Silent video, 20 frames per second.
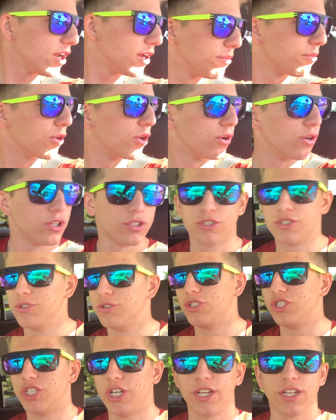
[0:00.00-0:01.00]
am going to
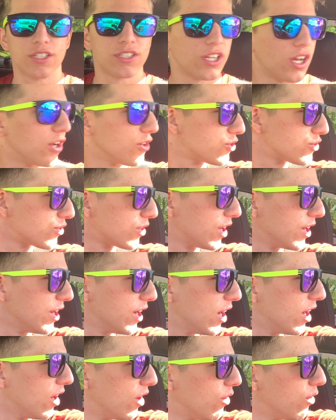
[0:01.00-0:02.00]
Jake's house right
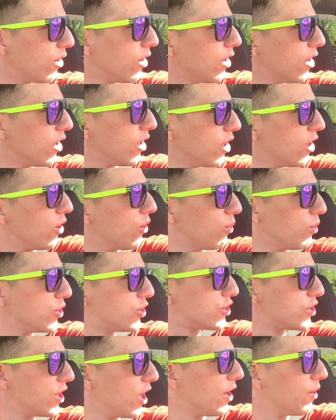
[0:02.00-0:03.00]
now,
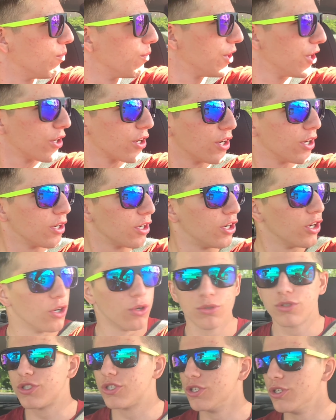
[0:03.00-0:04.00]
which then we are gonna
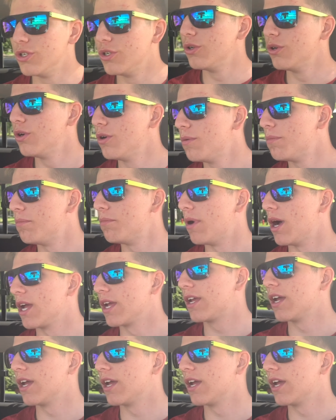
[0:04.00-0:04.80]
go to my